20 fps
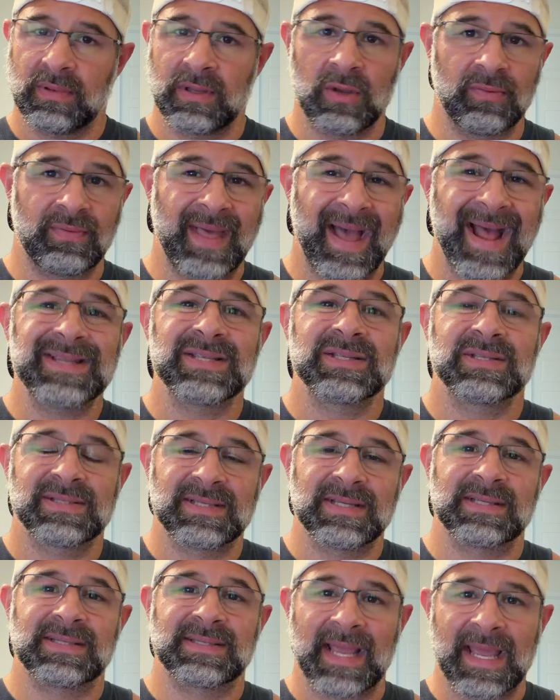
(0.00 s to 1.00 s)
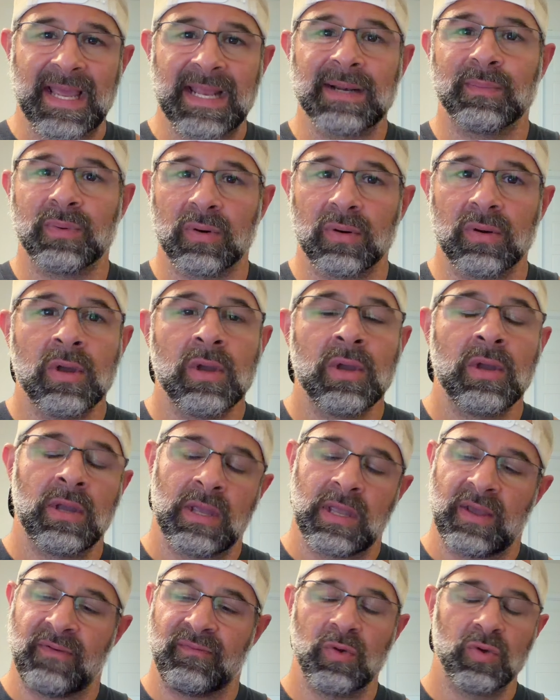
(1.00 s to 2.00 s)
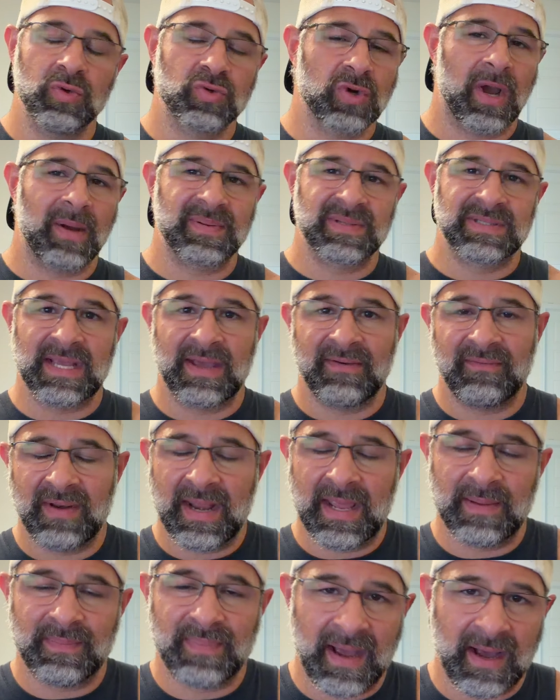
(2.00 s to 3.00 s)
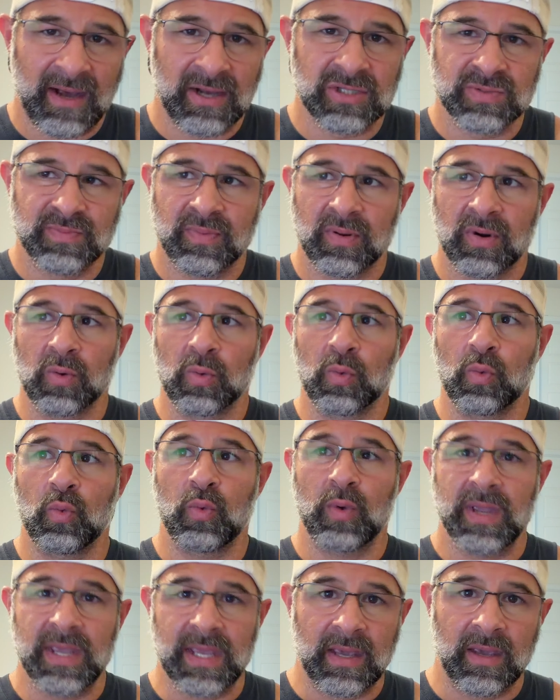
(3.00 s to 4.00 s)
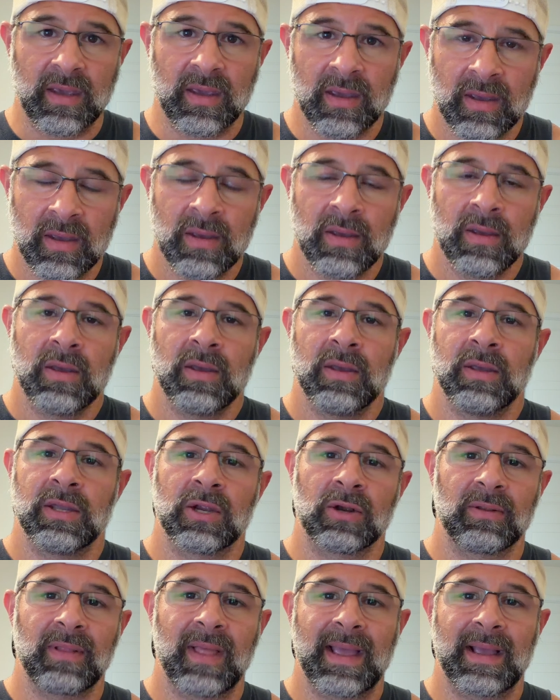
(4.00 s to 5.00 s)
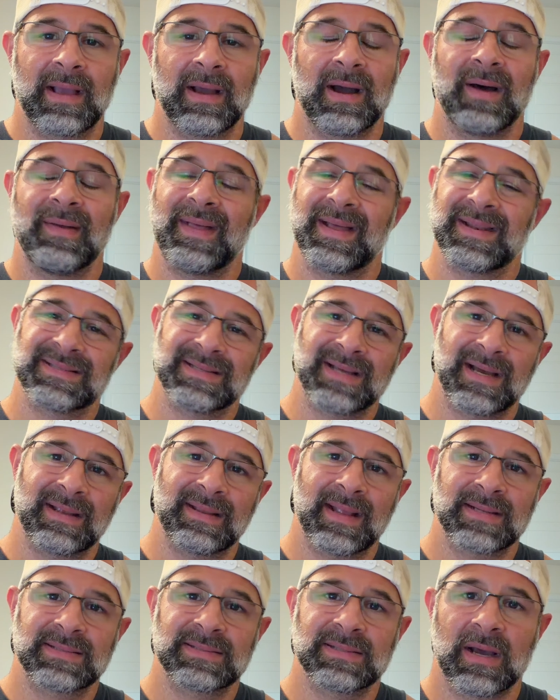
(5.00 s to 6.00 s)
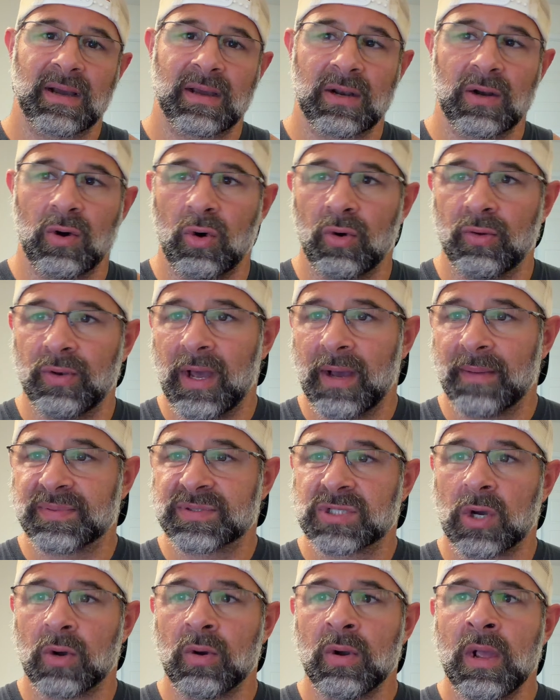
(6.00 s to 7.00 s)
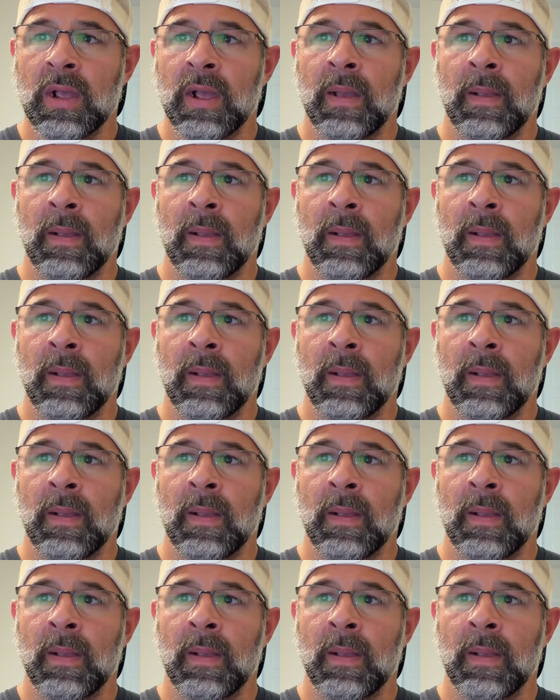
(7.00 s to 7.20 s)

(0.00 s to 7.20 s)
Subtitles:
That's sustainable. If you drop 7, 8 pounds per week, you're like, oh, that's not going to hold up. So